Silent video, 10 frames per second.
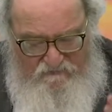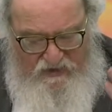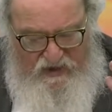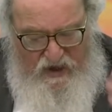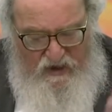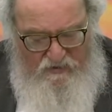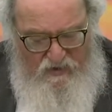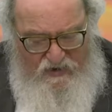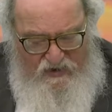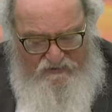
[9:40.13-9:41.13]

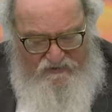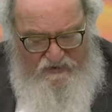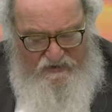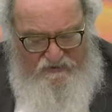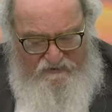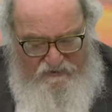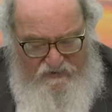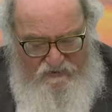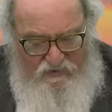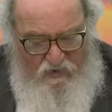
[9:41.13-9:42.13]
Vayaro ish, and
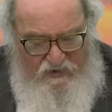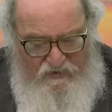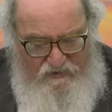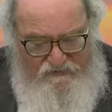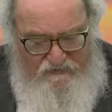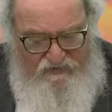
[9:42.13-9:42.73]
this loyalist